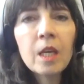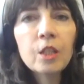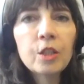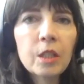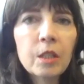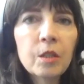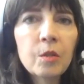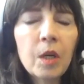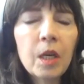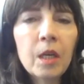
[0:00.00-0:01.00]

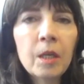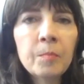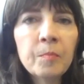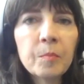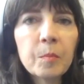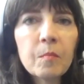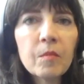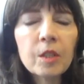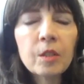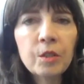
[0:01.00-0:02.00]
So
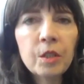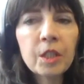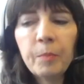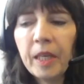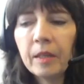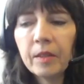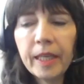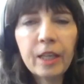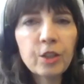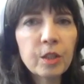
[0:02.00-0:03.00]
so I took it back.
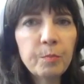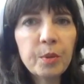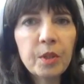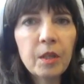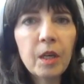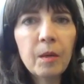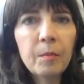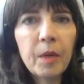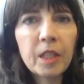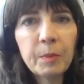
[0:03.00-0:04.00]
They actually put
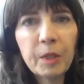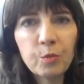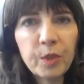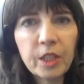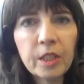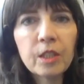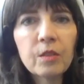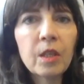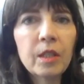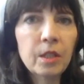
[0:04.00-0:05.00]
a special red
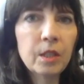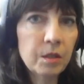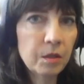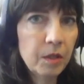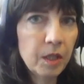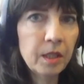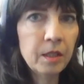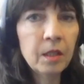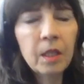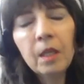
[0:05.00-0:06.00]
sticker on it to
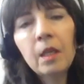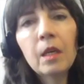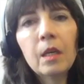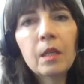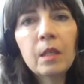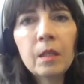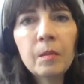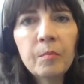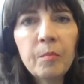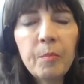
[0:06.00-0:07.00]
then
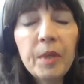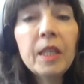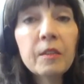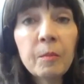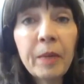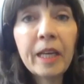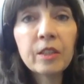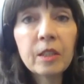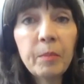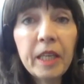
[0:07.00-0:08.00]
be given back
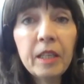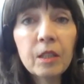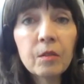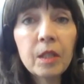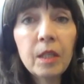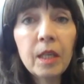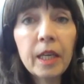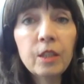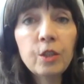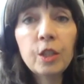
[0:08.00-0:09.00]
to the bakery.
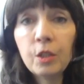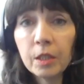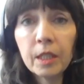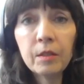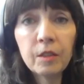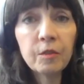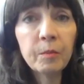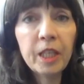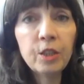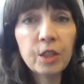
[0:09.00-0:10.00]
And she took down the
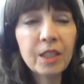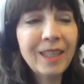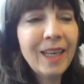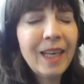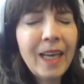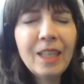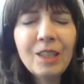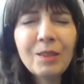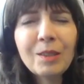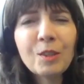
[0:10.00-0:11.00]
information. And
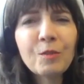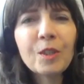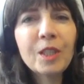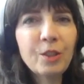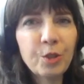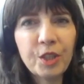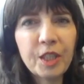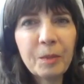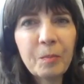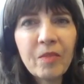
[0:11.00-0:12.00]
this is very
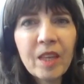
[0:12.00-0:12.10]
interesting.